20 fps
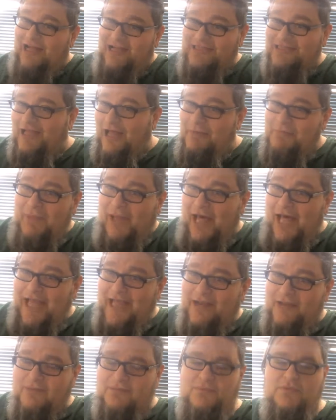I'll stop
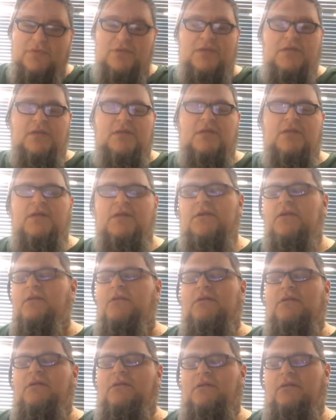buying
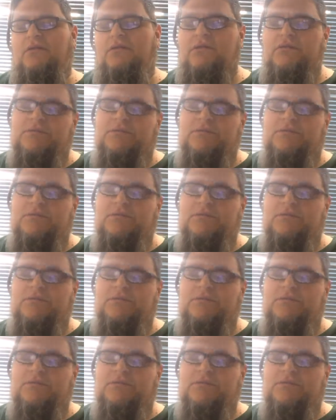them.